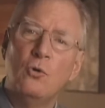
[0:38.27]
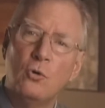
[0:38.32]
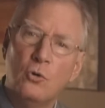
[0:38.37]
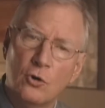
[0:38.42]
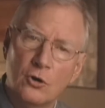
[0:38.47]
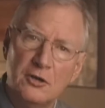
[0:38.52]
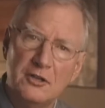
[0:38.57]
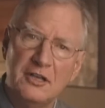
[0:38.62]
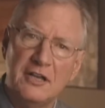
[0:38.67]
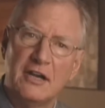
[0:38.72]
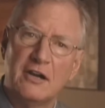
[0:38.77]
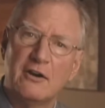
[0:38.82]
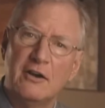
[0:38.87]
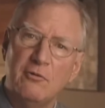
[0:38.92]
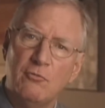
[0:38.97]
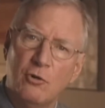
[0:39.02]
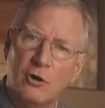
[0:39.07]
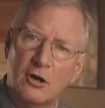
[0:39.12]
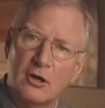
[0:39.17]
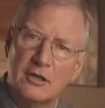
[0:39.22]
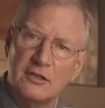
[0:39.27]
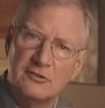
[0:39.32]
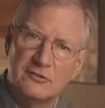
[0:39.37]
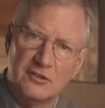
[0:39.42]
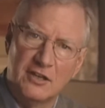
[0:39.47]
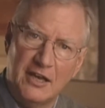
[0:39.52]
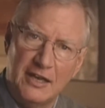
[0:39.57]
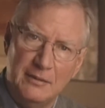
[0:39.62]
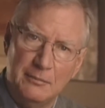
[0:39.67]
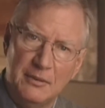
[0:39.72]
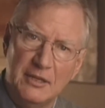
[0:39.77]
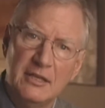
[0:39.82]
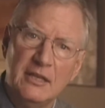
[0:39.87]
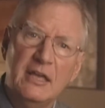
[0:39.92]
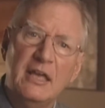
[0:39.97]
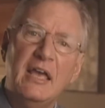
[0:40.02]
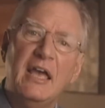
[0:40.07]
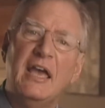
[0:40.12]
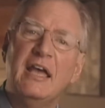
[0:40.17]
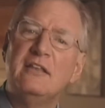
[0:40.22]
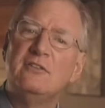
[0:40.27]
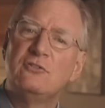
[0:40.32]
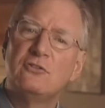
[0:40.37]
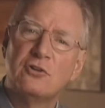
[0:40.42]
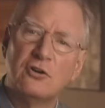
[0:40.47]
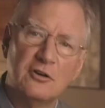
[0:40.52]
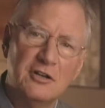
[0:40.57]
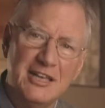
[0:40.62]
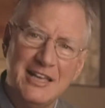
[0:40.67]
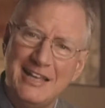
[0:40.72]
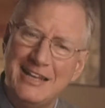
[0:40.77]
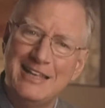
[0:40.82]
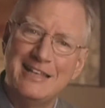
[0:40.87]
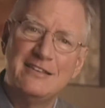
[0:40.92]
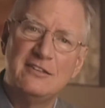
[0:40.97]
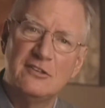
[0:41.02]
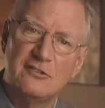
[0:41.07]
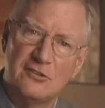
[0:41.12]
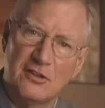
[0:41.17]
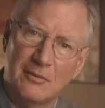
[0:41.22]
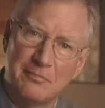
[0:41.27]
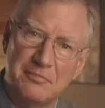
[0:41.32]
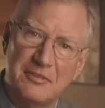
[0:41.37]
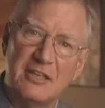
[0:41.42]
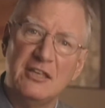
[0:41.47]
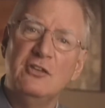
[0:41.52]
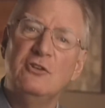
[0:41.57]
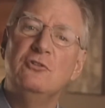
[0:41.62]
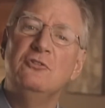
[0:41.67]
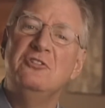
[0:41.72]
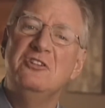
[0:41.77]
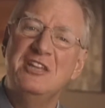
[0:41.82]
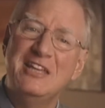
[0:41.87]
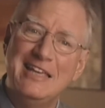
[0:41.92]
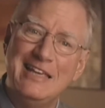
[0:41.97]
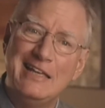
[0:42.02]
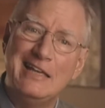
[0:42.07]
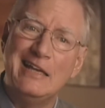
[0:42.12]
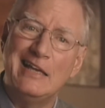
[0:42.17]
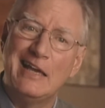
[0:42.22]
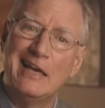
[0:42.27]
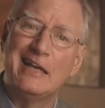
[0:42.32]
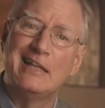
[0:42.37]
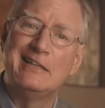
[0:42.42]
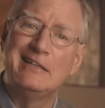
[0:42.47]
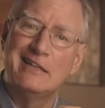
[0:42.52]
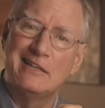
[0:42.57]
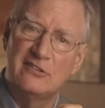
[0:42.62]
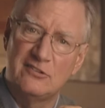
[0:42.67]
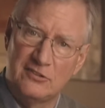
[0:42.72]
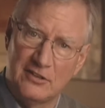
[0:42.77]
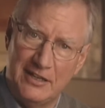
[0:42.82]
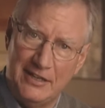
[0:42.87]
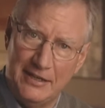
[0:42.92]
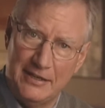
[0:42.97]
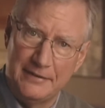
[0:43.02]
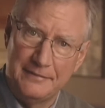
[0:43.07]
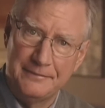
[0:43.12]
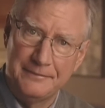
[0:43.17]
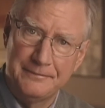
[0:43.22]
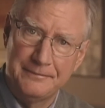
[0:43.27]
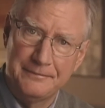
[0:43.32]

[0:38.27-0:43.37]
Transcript: ordinary work assignment and turning it into something unique and exciting.